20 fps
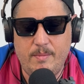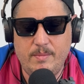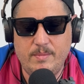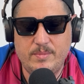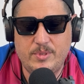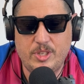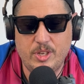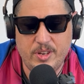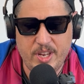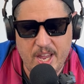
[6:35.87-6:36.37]

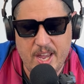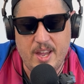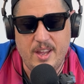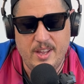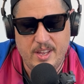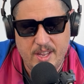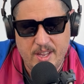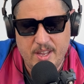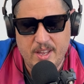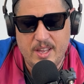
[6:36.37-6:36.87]
So yeah,
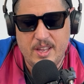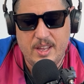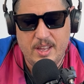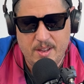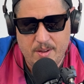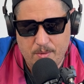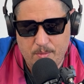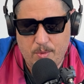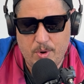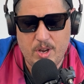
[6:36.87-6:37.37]

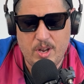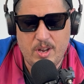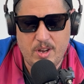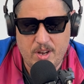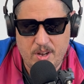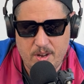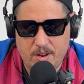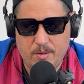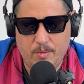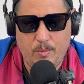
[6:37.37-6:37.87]

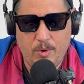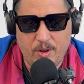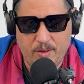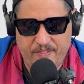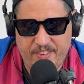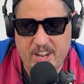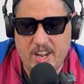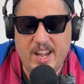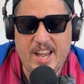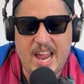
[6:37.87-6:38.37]
we're
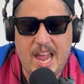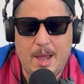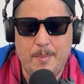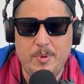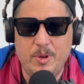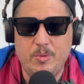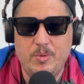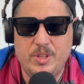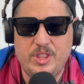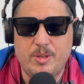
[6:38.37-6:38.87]
very
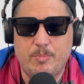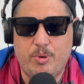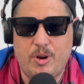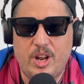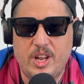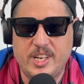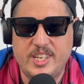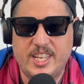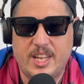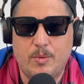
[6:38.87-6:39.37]
happy with the
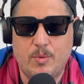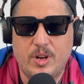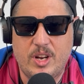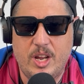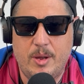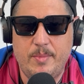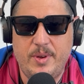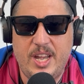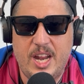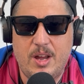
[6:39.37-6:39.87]
products that we're
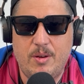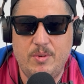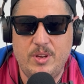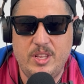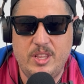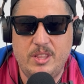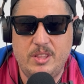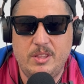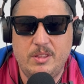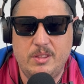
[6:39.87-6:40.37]
coming out
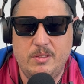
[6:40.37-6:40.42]
with.